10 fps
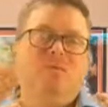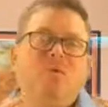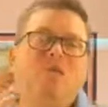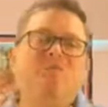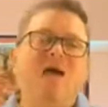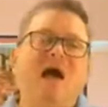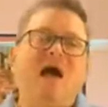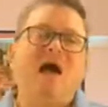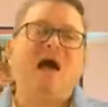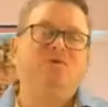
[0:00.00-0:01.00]

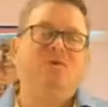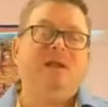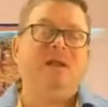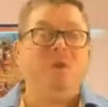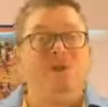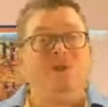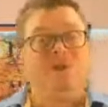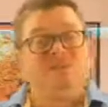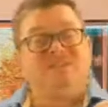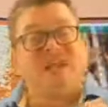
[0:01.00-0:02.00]
value you create. Now, when you're
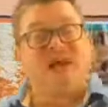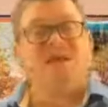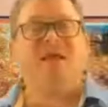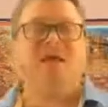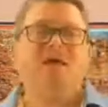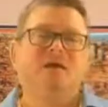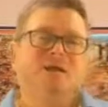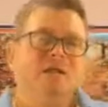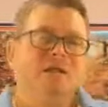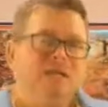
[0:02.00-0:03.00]
selling
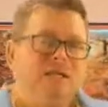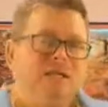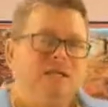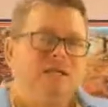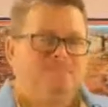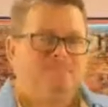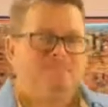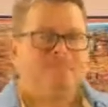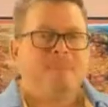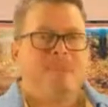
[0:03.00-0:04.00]
cleaning,
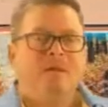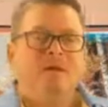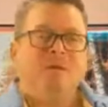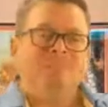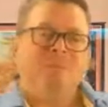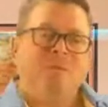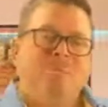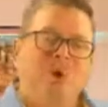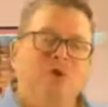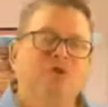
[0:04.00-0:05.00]

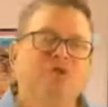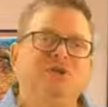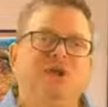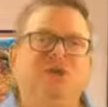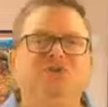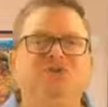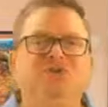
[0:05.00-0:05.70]
market share is usually a